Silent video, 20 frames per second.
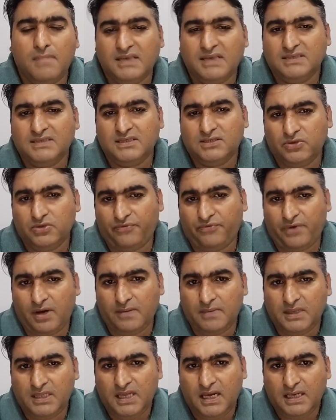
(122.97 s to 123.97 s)
message of
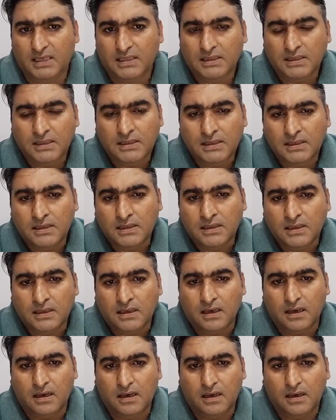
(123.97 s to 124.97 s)
Ramadan.
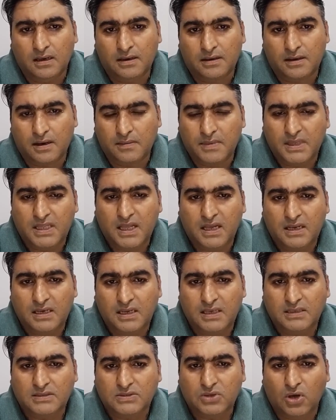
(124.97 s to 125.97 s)

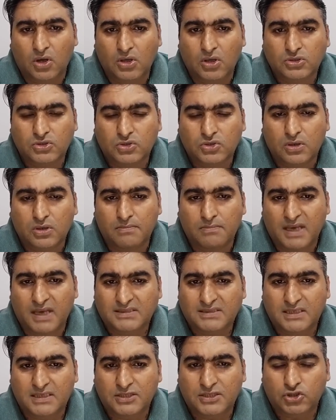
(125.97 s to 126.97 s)
Ramadan is also a
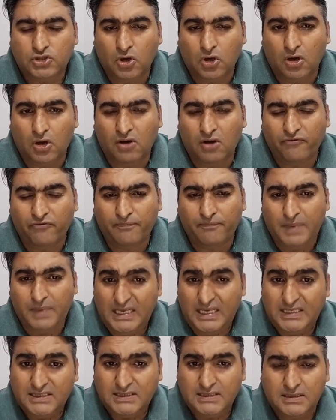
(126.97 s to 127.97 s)
message of
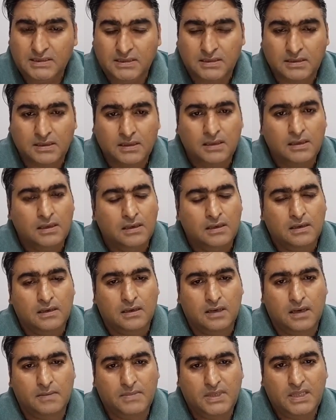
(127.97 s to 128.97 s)
peace.
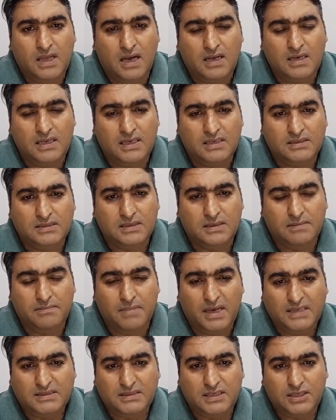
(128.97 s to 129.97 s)
Ramadan is a
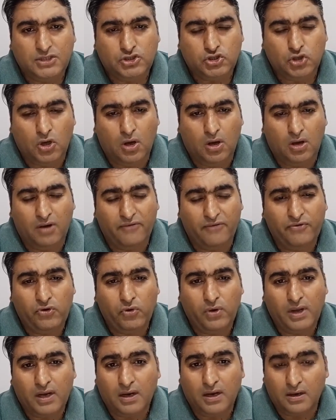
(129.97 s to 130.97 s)
message of
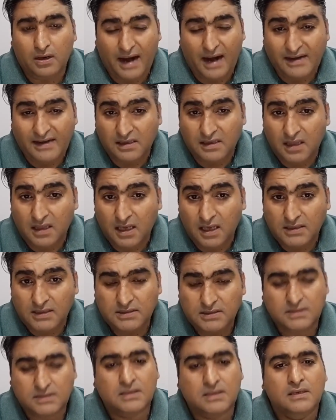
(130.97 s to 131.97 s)
doing right
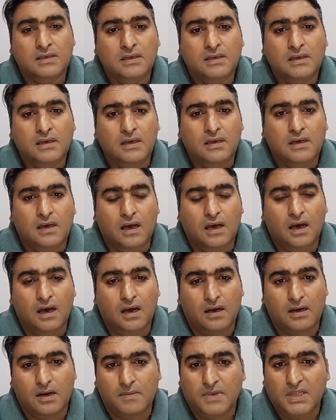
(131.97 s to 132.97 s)
things.
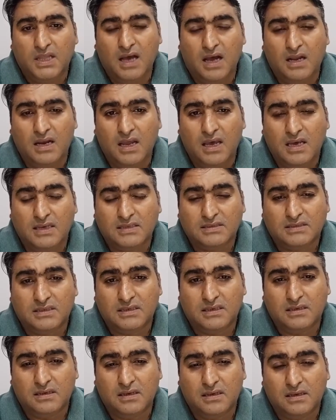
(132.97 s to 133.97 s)
Ramadan is
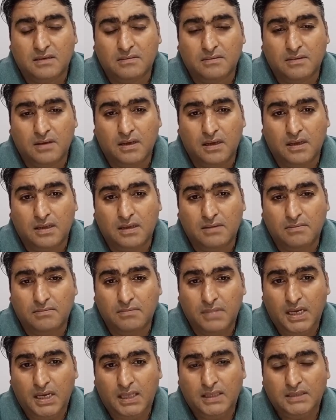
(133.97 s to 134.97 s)
the
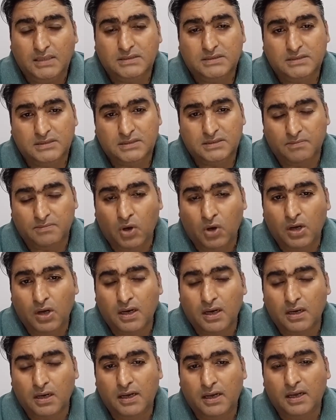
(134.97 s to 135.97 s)
means
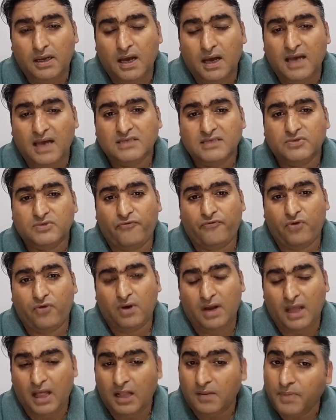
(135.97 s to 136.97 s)
symbolically us
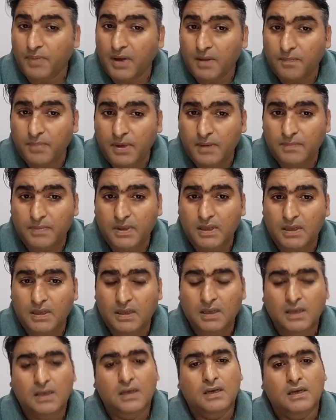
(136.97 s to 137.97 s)
for helping
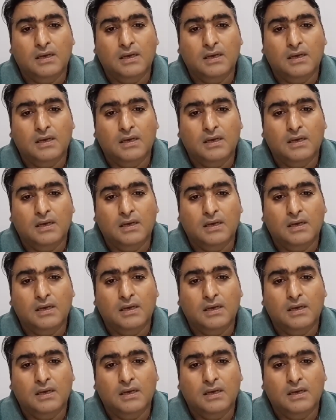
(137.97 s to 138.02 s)
people,